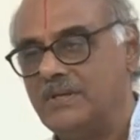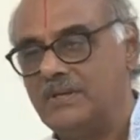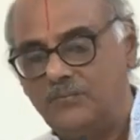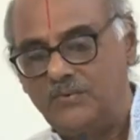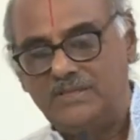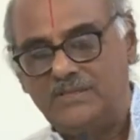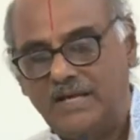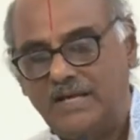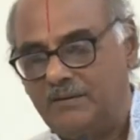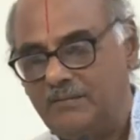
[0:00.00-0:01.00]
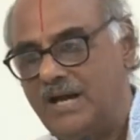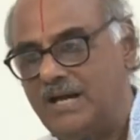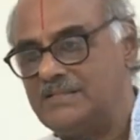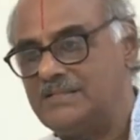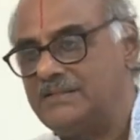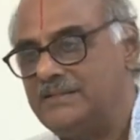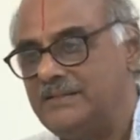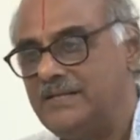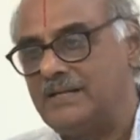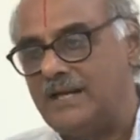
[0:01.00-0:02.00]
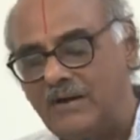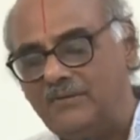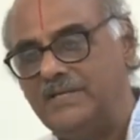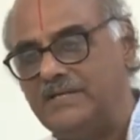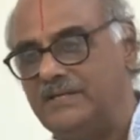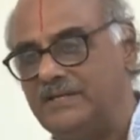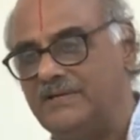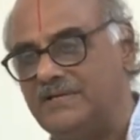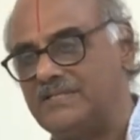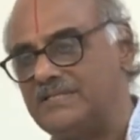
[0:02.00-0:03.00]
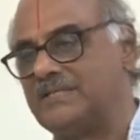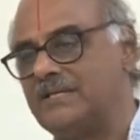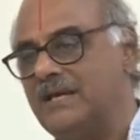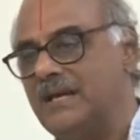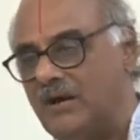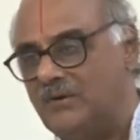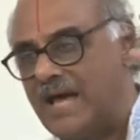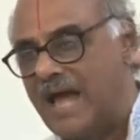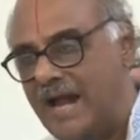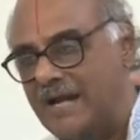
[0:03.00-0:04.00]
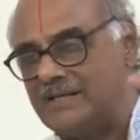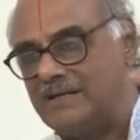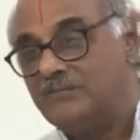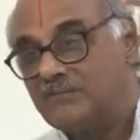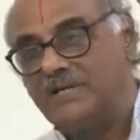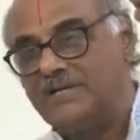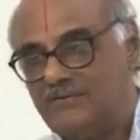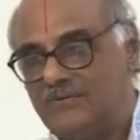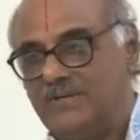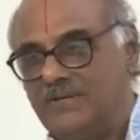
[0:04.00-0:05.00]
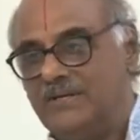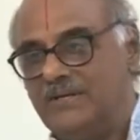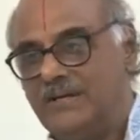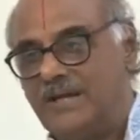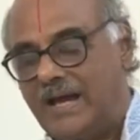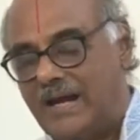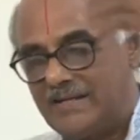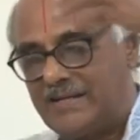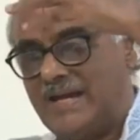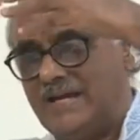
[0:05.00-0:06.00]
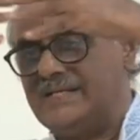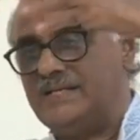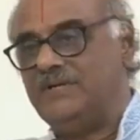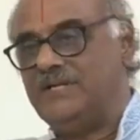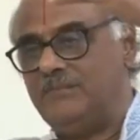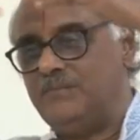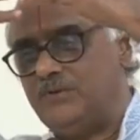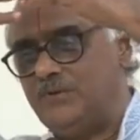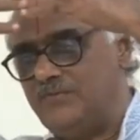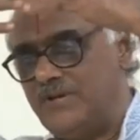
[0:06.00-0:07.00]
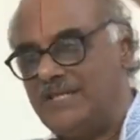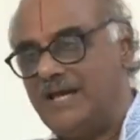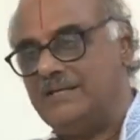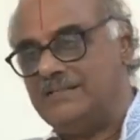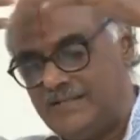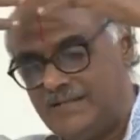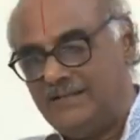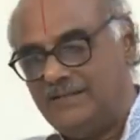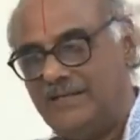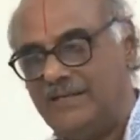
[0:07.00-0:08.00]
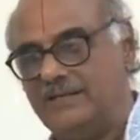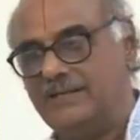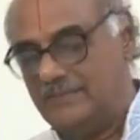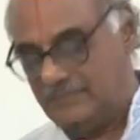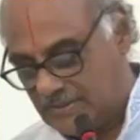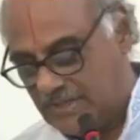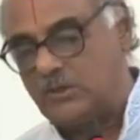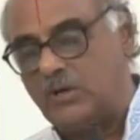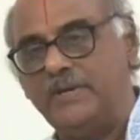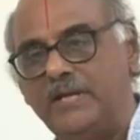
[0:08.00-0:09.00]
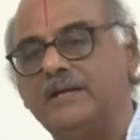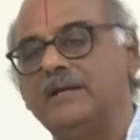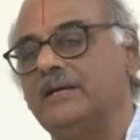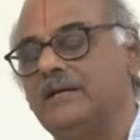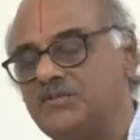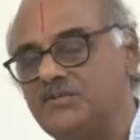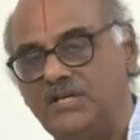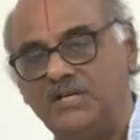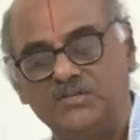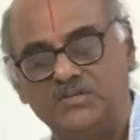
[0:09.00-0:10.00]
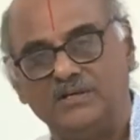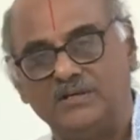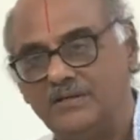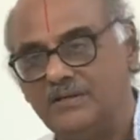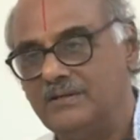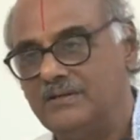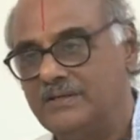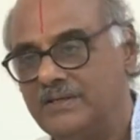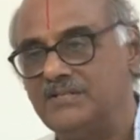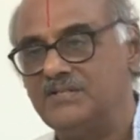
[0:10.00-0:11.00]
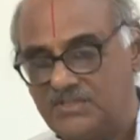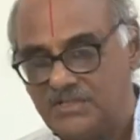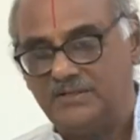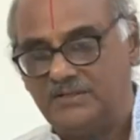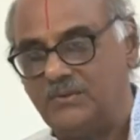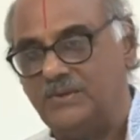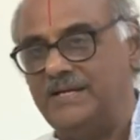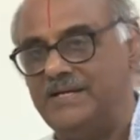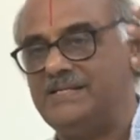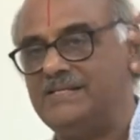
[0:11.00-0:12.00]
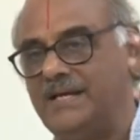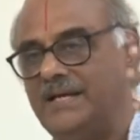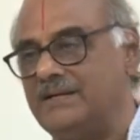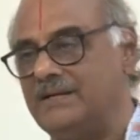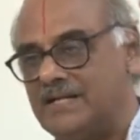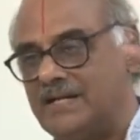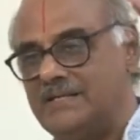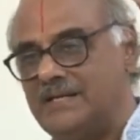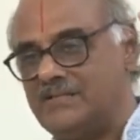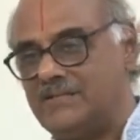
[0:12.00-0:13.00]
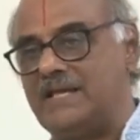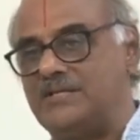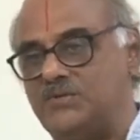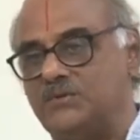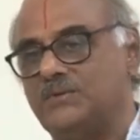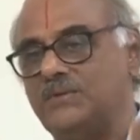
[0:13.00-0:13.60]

with the remarks that how the universe, how the atom, and connectivity between Vedas and the atomic structure in CERN. Today it is there, Nataraja statue.